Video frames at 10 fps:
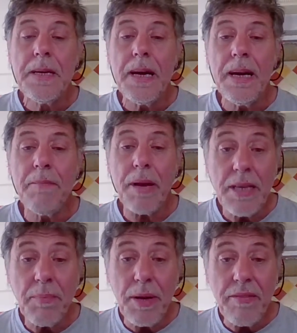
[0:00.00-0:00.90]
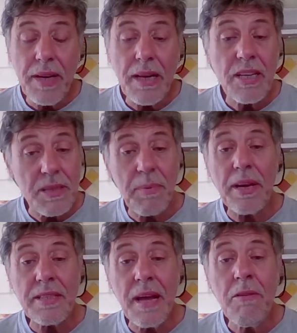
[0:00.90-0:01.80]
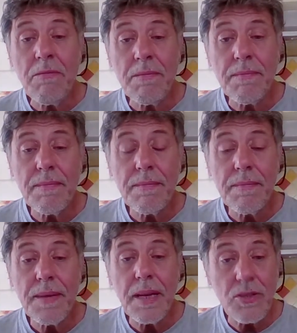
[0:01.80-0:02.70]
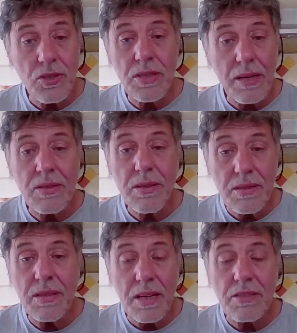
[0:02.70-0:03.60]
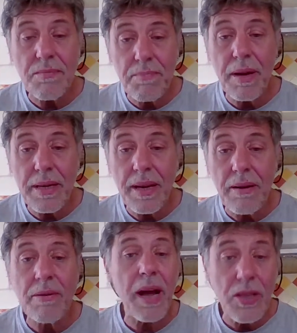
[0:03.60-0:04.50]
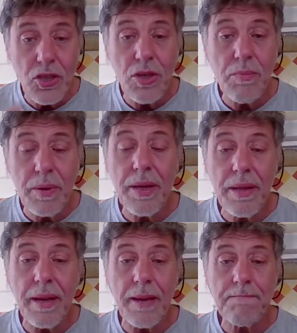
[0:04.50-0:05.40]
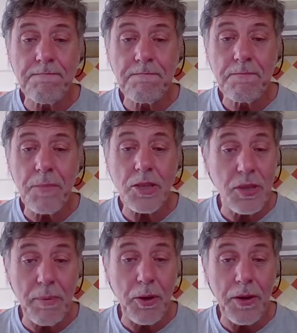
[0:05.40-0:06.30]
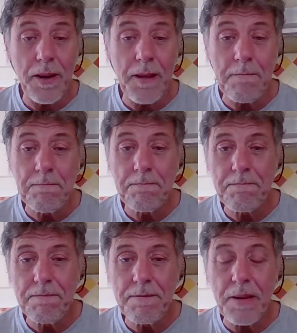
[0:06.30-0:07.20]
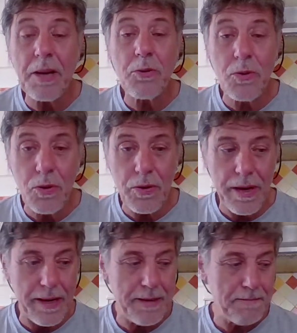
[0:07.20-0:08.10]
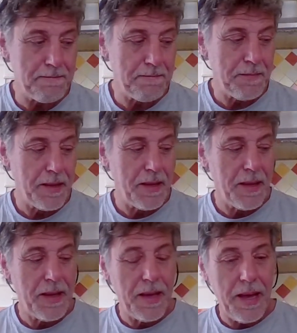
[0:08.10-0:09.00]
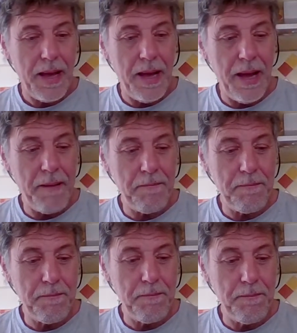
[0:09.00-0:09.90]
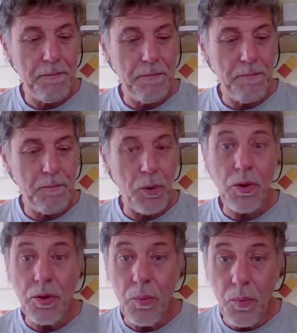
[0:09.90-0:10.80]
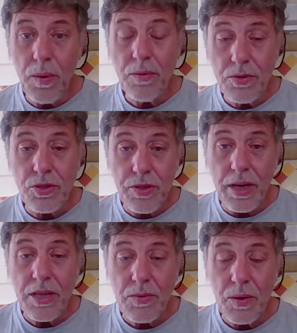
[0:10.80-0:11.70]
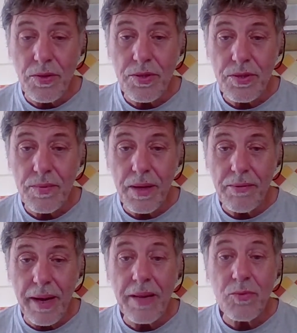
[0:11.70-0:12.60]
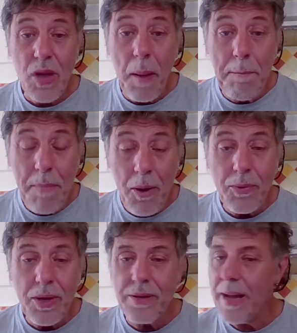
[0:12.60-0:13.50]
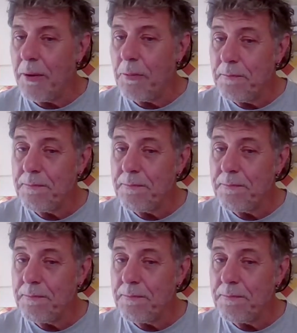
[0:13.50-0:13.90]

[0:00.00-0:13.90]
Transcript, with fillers: um, and you're breathing it in because it breaks down. It just absolutely starts to break down, and you breathe it in as you're burning it. Vinyl chloride. Um, one of the strange ones as well, right? It was ammonia. Now,